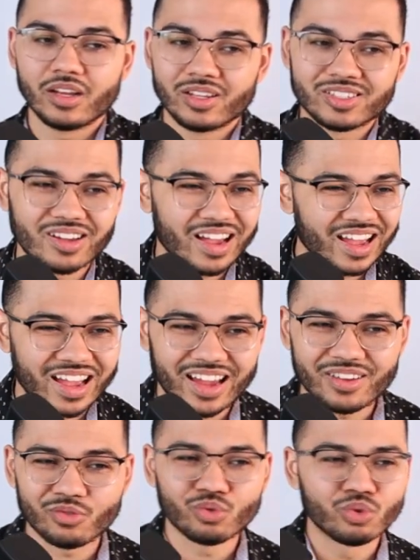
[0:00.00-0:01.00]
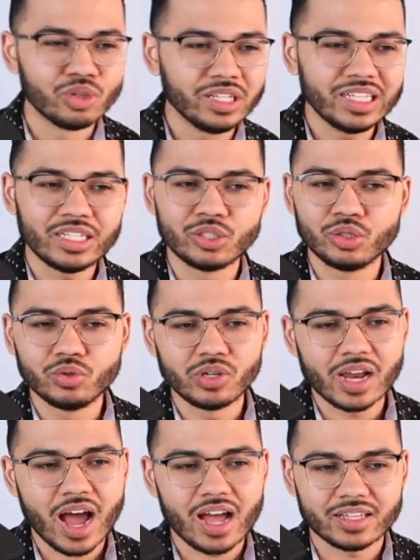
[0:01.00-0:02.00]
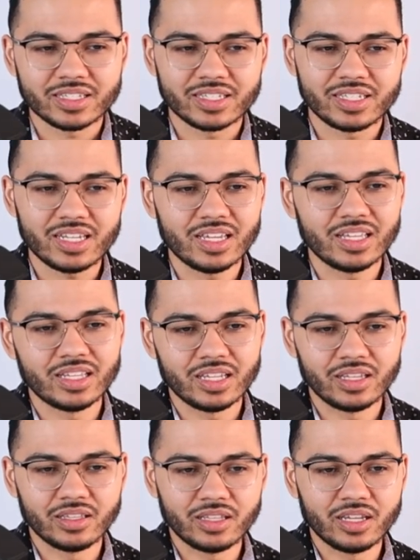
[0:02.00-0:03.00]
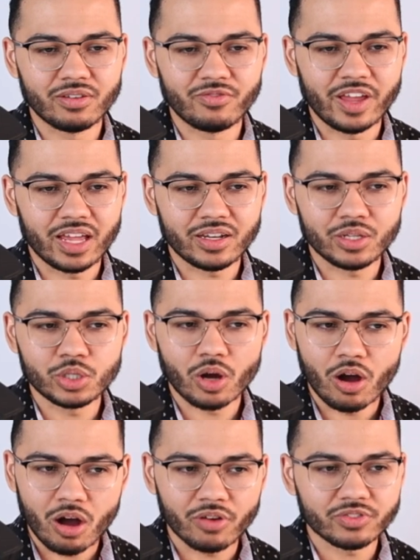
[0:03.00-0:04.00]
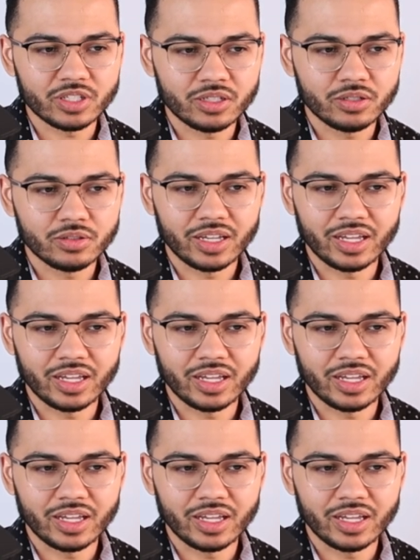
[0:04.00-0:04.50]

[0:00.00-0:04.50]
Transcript: So I really do not see the advantage often.